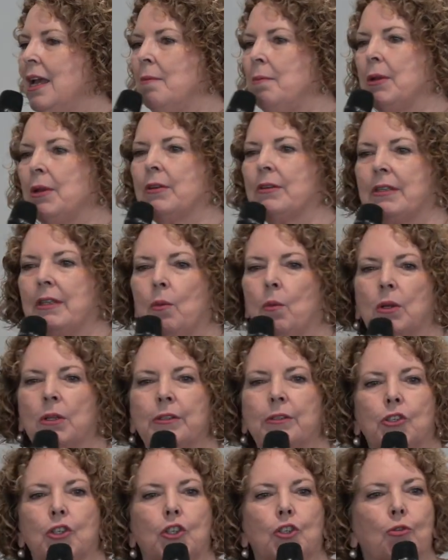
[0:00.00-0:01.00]
because he
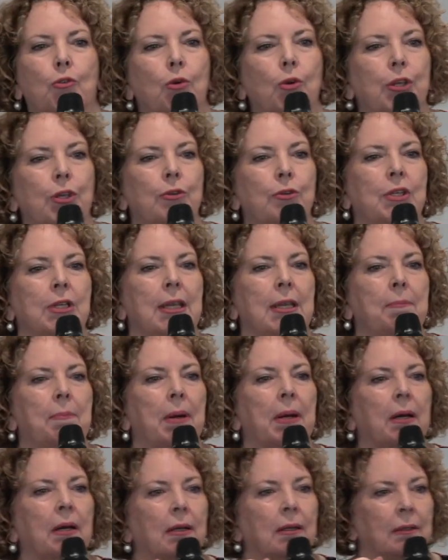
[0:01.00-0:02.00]
wants to draw you deeper.